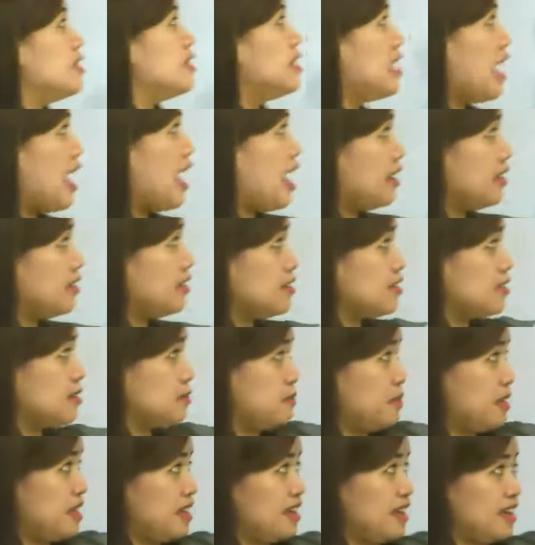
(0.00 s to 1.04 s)
the
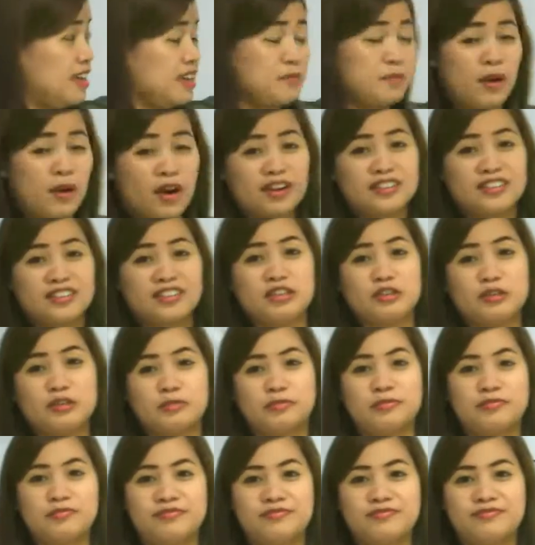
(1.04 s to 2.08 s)
IELTS speaking part
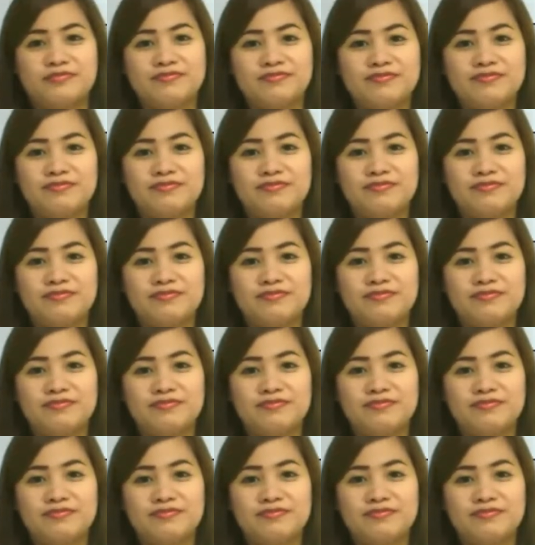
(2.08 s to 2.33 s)
2.